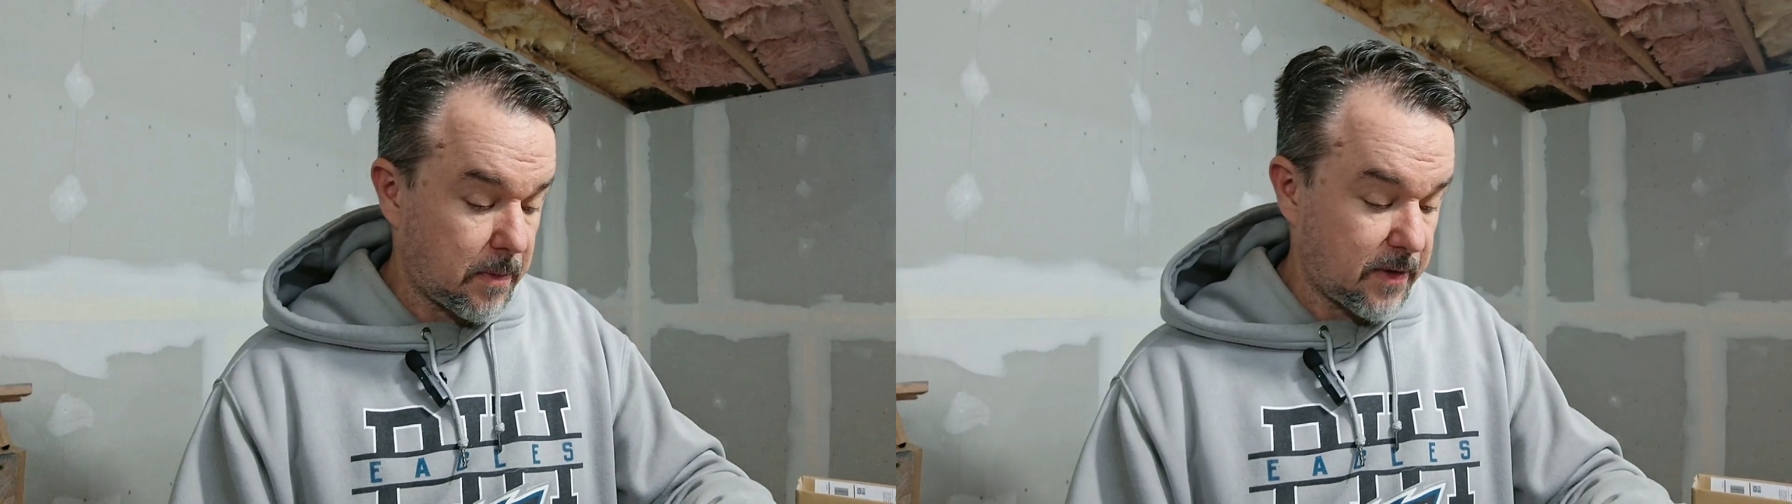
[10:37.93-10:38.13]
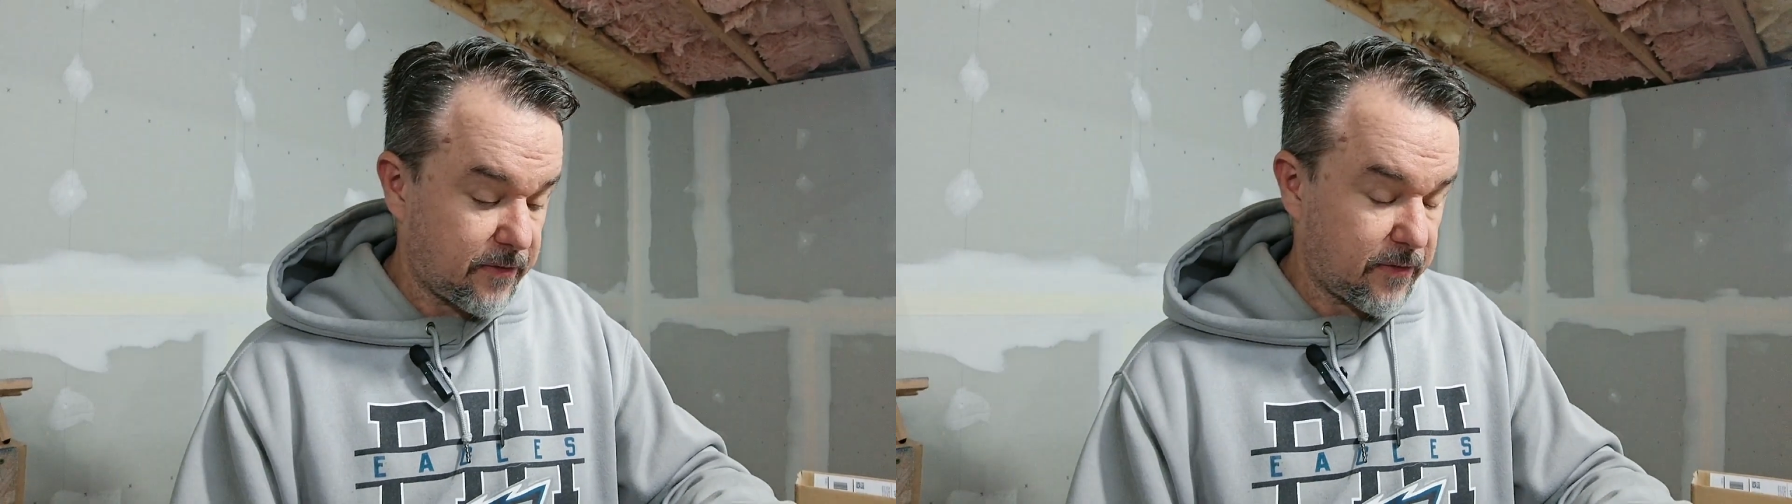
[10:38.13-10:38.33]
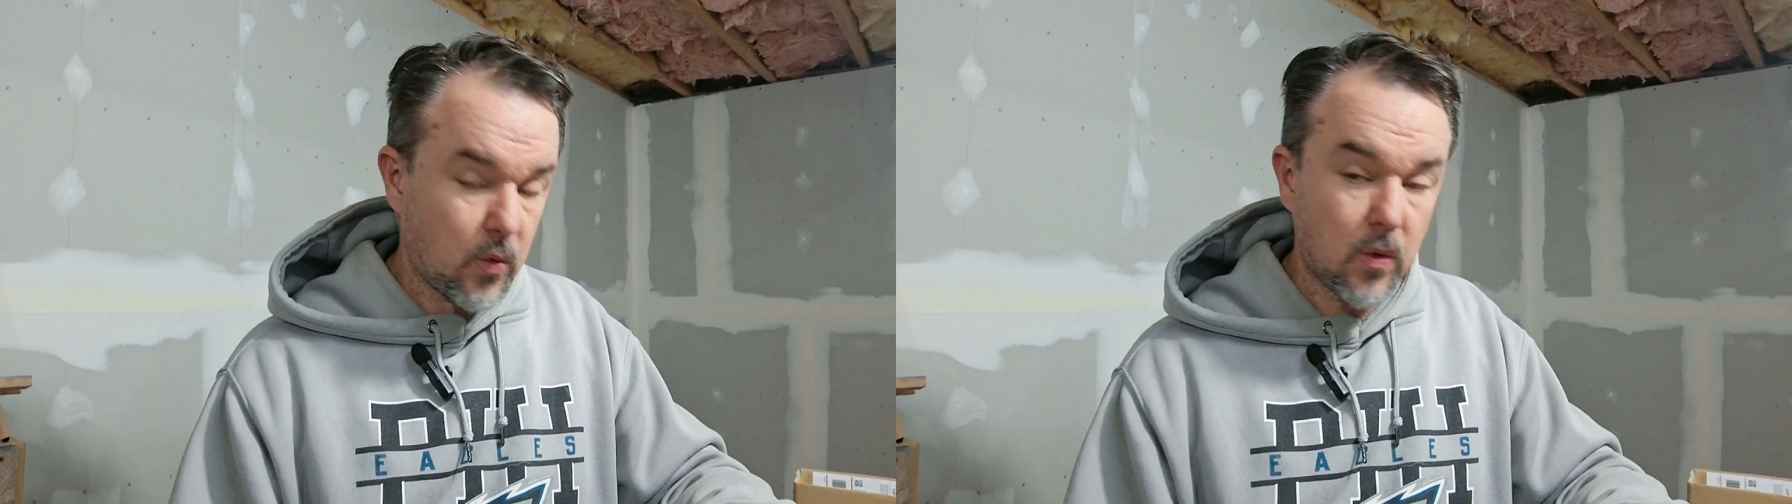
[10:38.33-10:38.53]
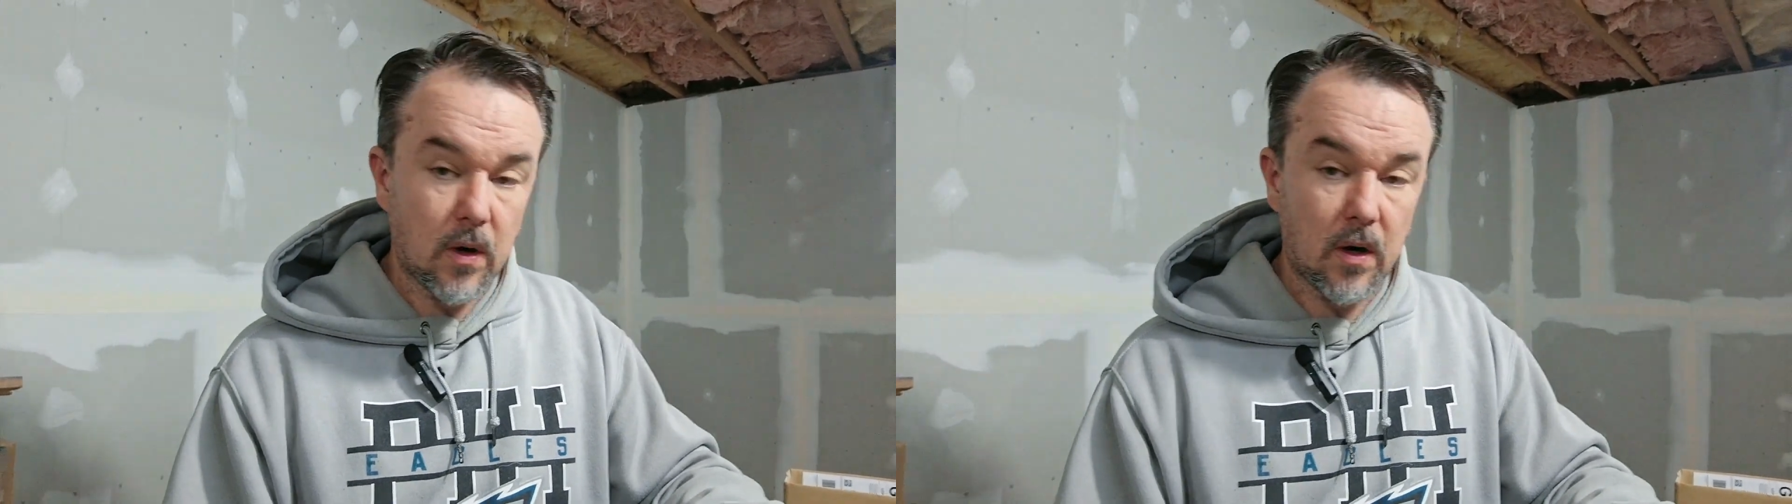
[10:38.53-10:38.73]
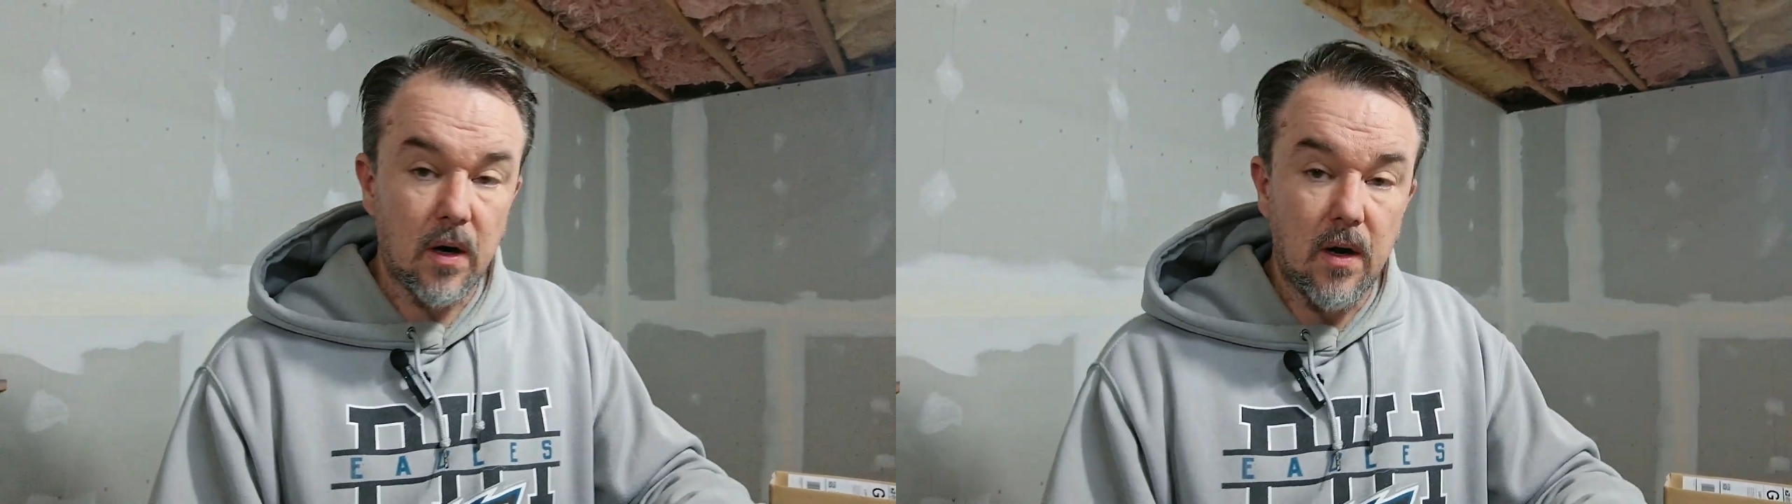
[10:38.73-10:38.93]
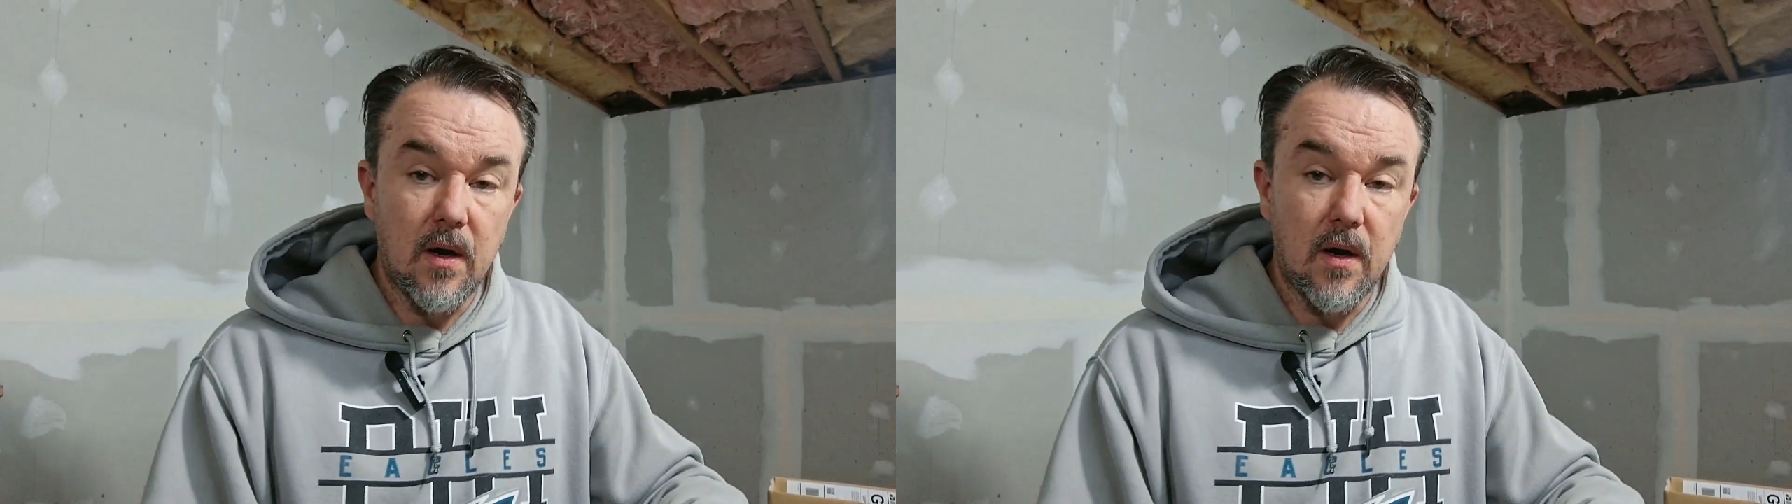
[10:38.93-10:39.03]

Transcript: before